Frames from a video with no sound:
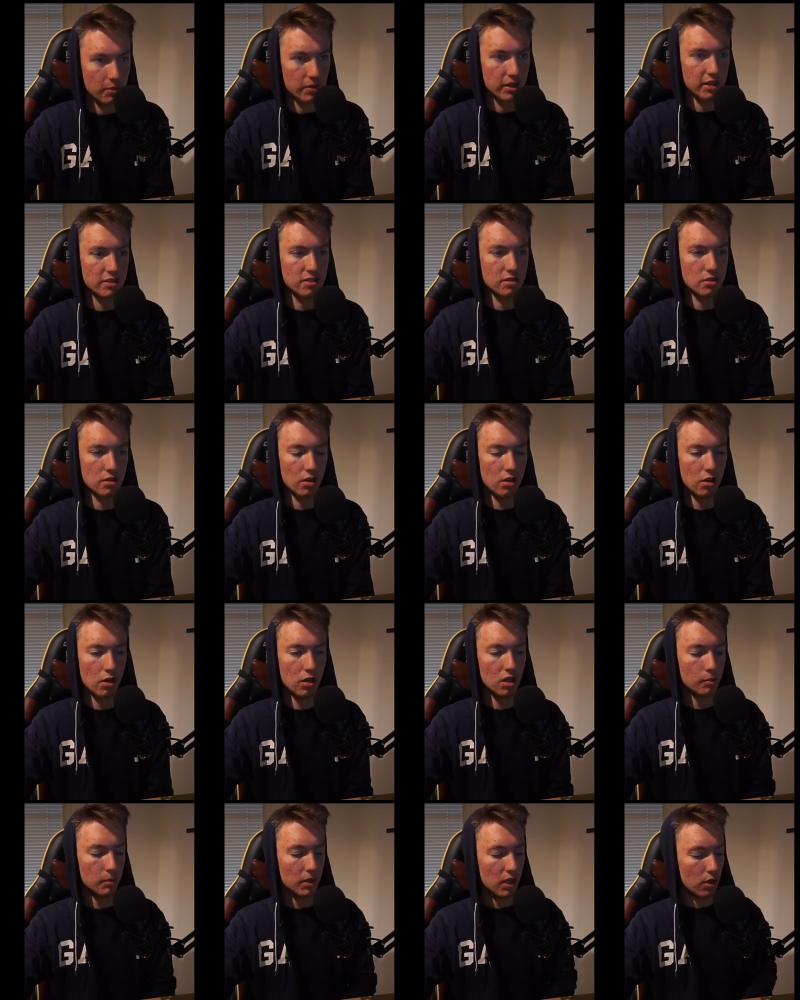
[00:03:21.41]
It's all
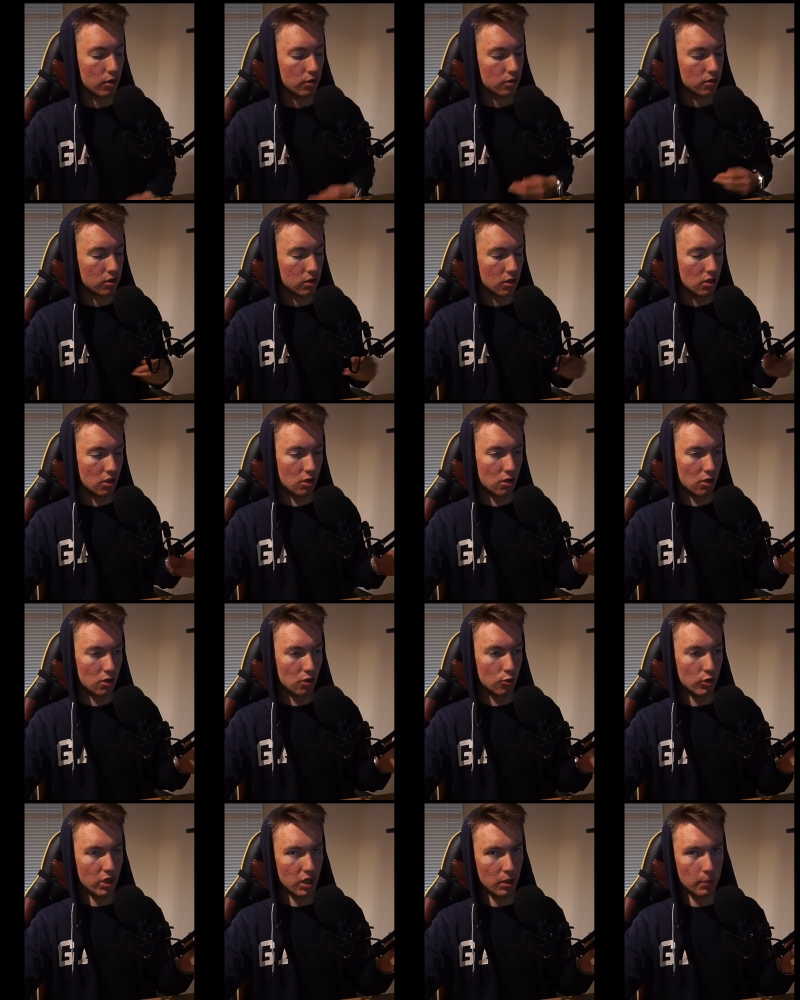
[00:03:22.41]
about
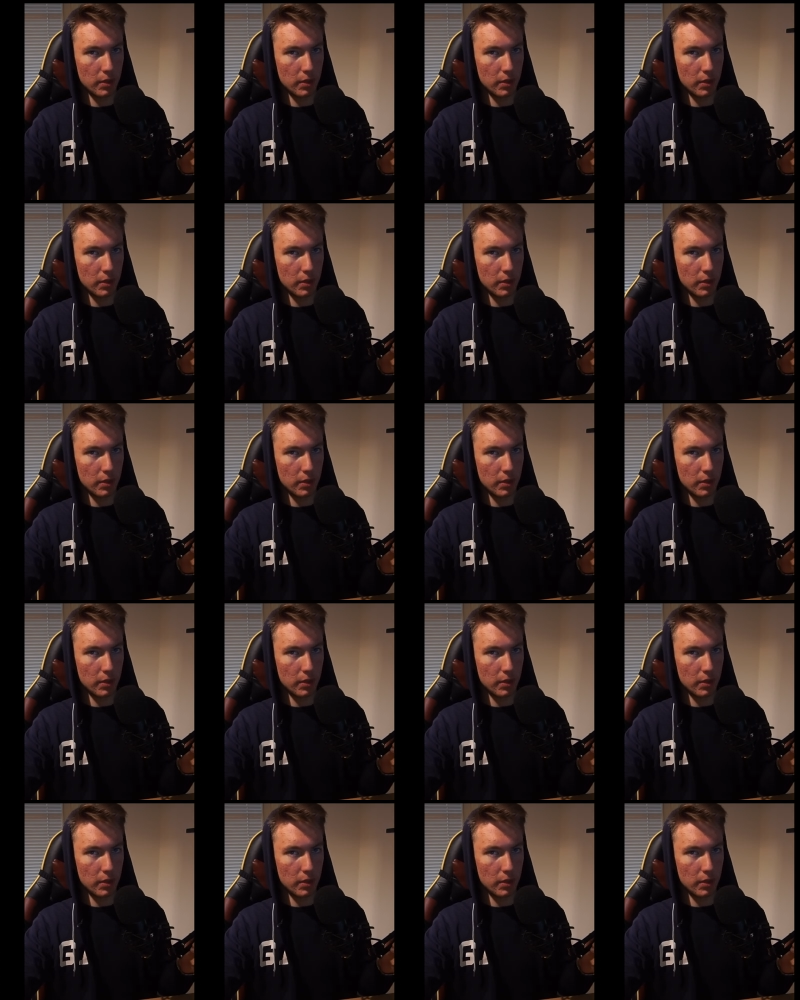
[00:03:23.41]
when